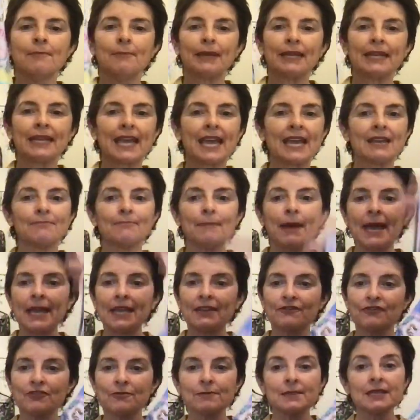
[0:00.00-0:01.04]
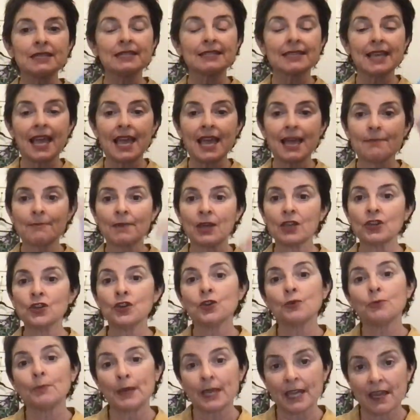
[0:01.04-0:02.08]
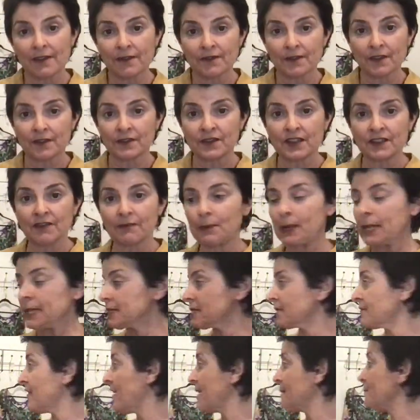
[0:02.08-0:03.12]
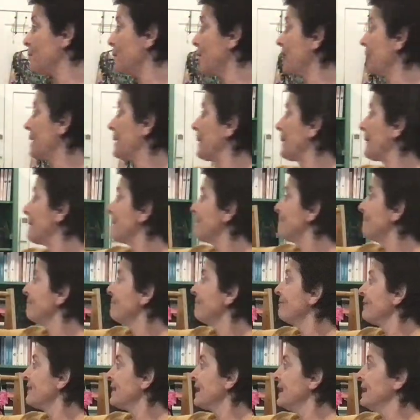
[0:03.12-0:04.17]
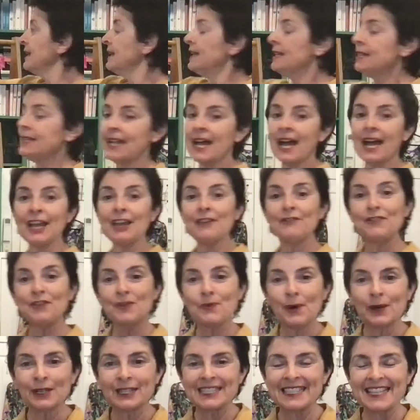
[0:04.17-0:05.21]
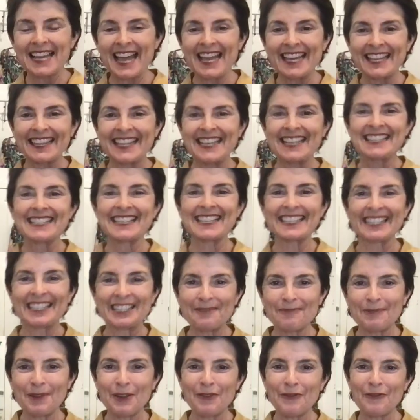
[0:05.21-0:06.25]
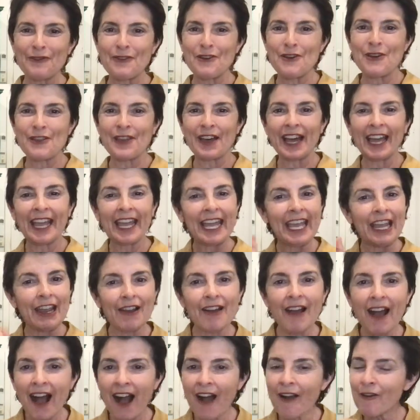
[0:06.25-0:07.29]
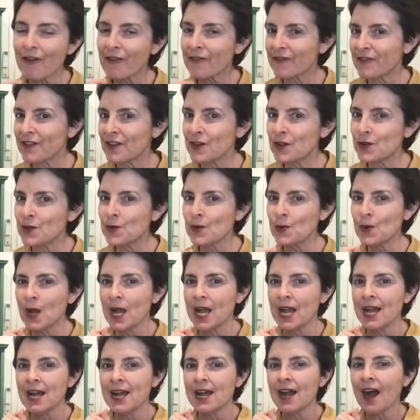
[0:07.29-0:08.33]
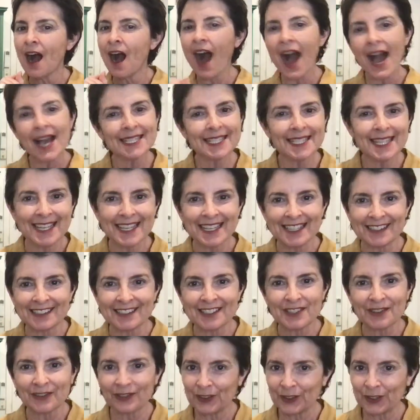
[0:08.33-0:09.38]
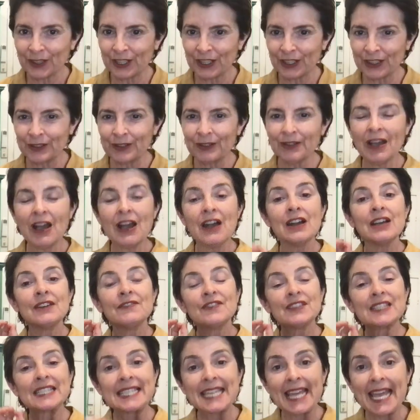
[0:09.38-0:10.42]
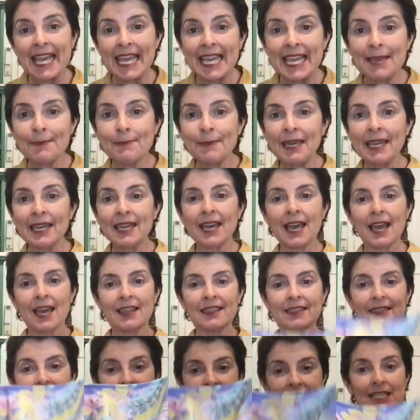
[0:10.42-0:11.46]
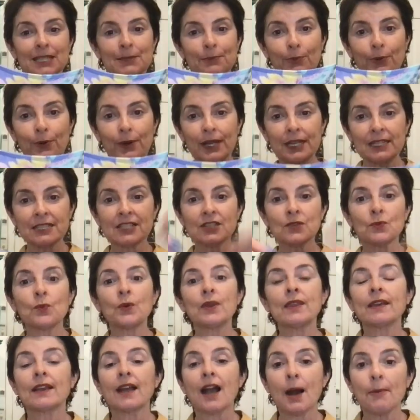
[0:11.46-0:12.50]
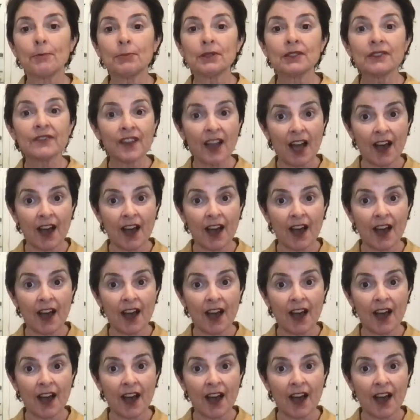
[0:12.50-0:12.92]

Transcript: but again, made from the same UPF 50 plus fabric. Now, if you want to take things a little bit further, here are a few ideas for you for teaming this print with a couple of